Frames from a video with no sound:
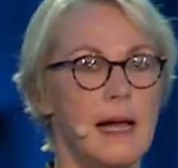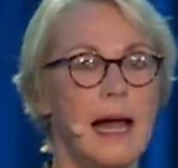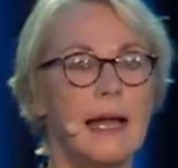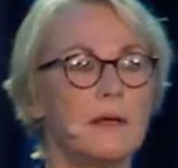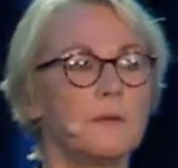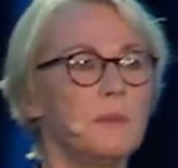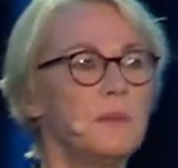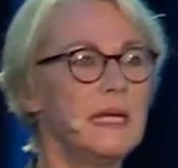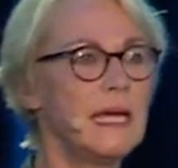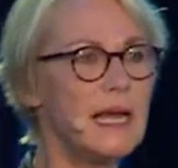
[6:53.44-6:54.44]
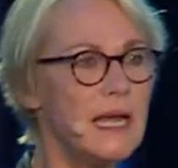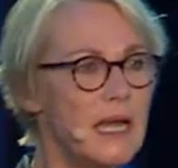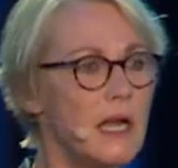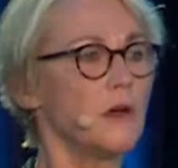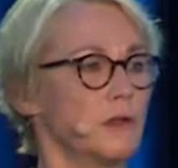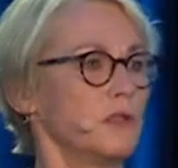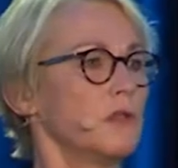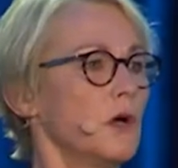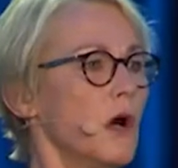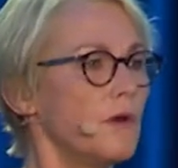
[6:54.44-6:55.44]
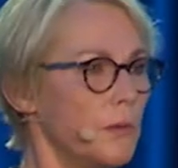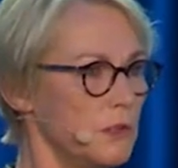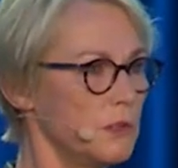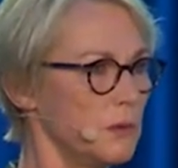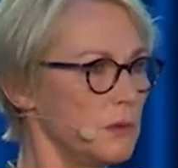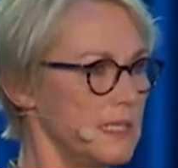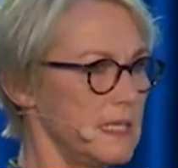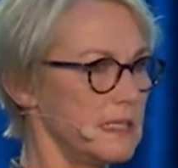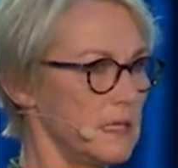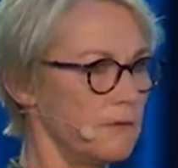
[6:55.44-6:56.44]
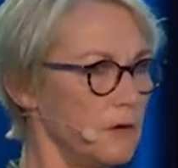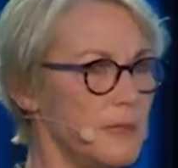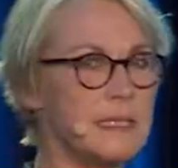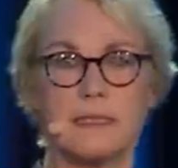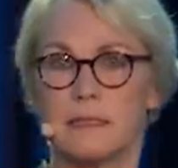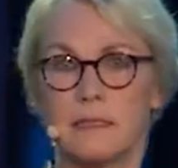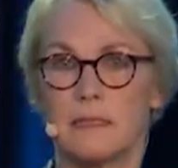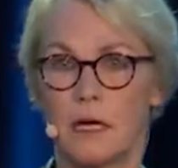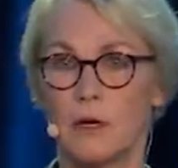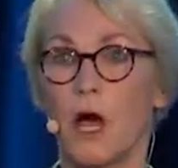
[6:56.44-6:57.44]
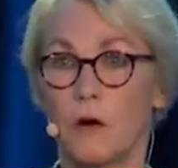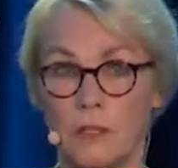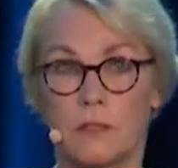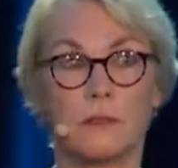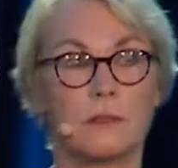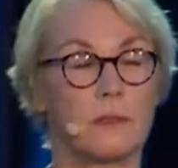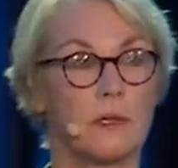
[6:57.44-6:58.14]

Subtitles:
And it will be a lot of opportunities for businesses like ours.